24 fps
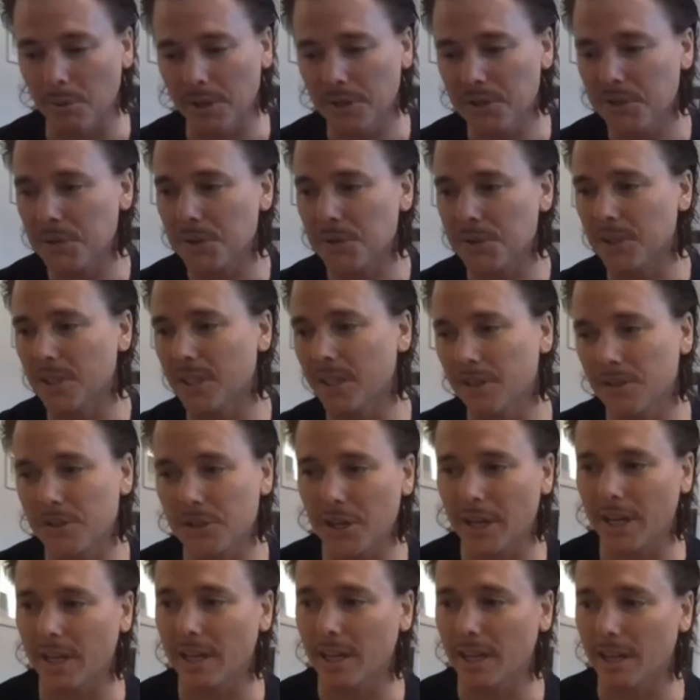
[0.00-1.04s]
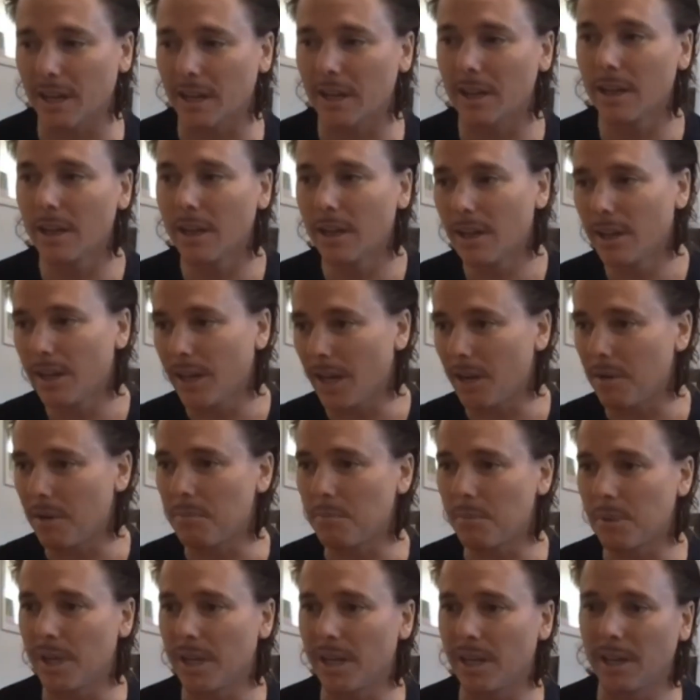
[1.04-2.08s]
interested in checking
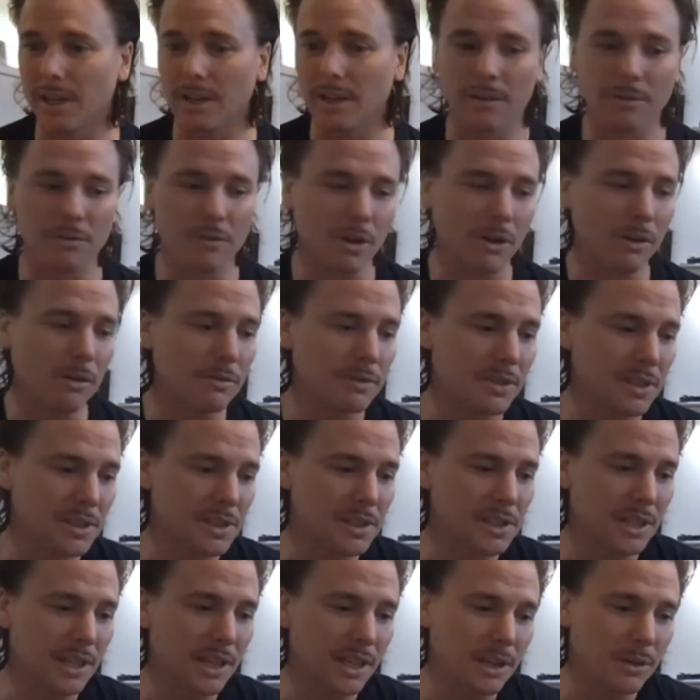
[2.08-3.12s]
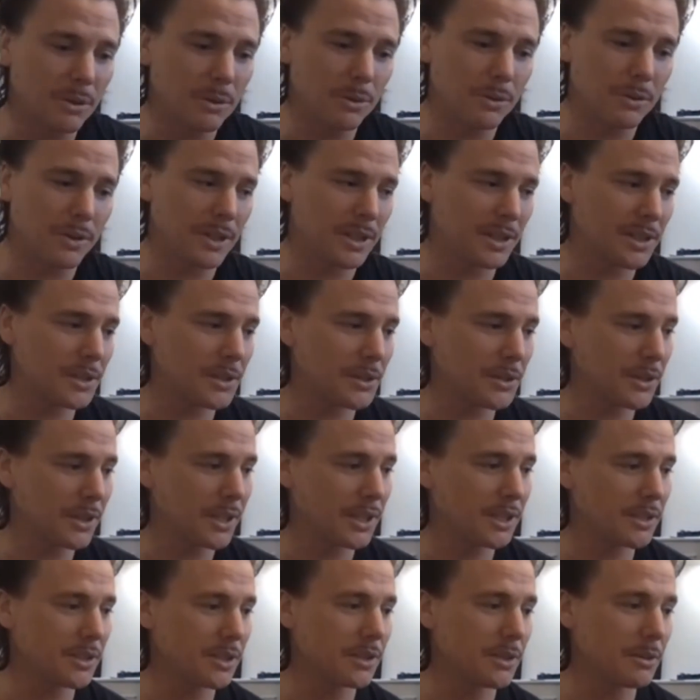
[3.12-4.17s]
and being involved in seeing all the
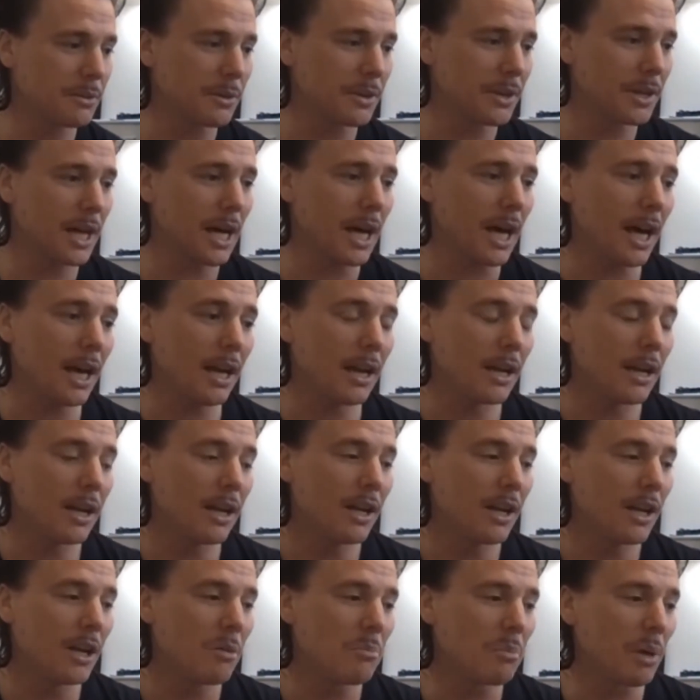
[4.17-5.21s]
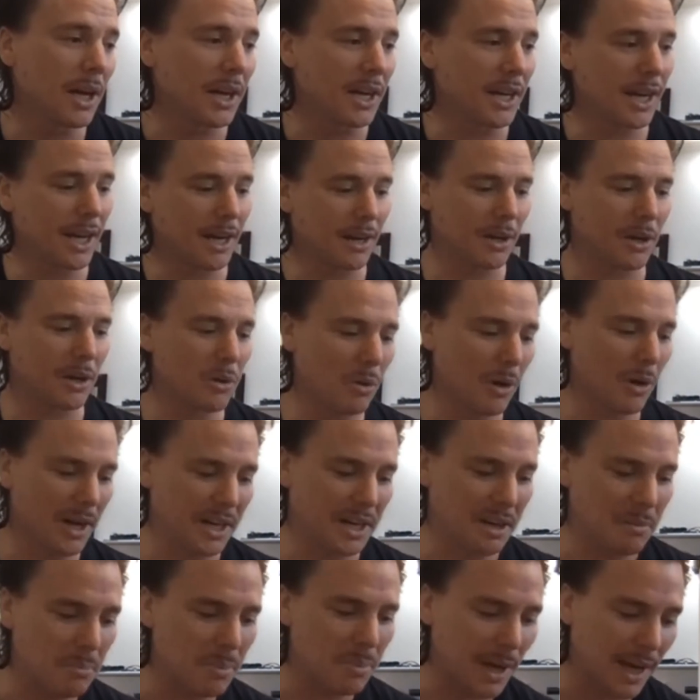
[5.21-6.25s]
history to do with that. But it had quite
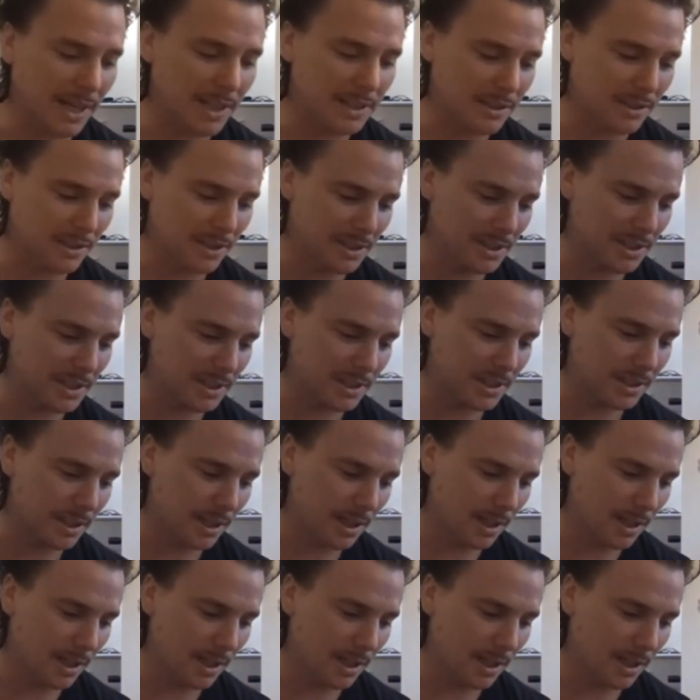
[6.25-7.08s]
an impact on us.